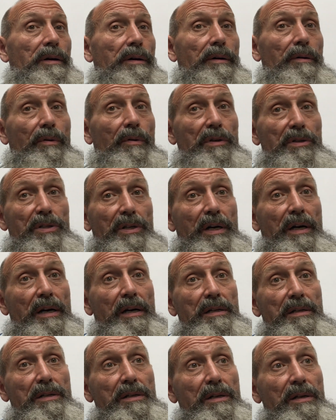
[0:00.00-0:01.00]
once
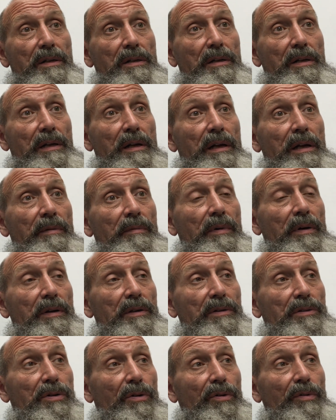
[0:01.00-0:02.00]
God
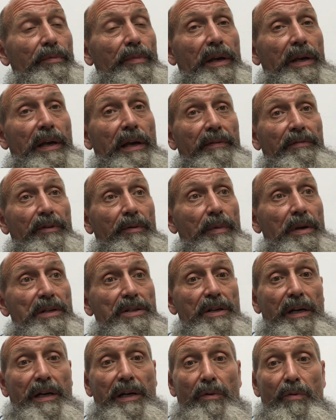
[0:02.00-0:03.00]
told me after my
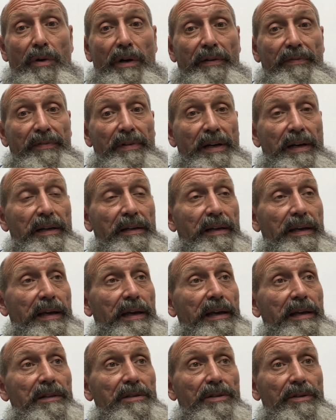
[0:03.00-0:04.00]
second wife died of
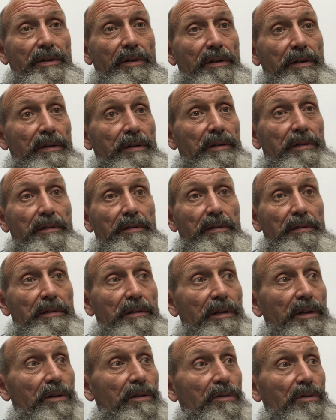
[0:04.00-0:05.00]
cancer,
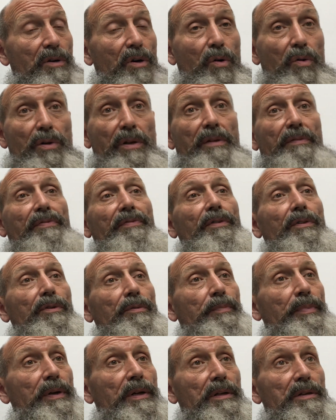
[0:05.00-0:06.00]
go to the
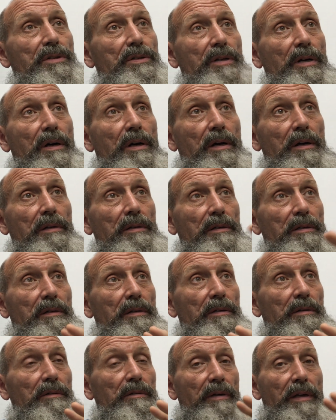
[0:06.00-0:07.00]
Philippines, Todd,
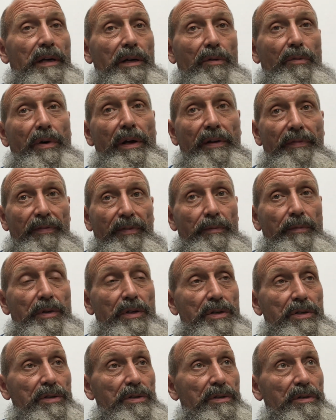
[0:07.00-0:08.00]
get away from
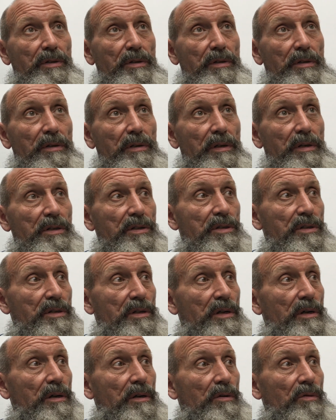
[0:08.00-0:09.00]
this
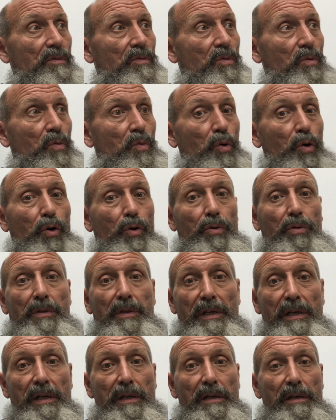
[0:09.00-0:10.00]

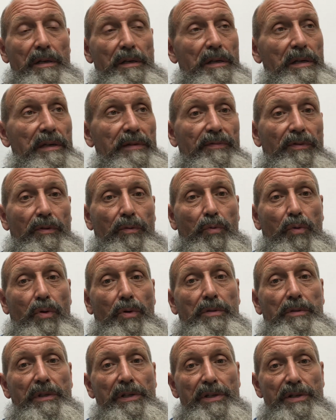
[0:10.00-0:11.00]
evil
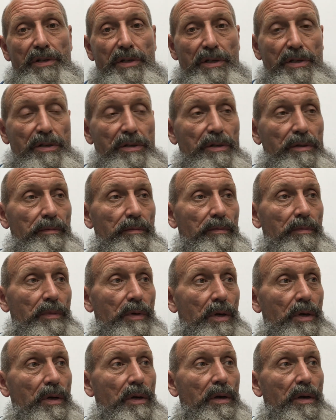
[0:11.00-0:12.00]
worldly system,
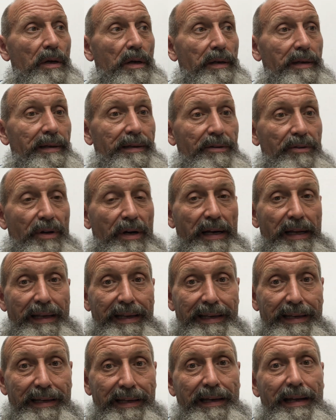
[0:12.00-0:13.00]
and try to
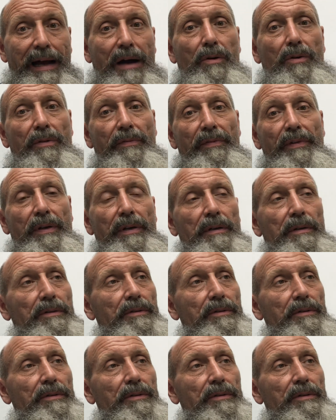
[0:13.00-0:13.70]
get out of it.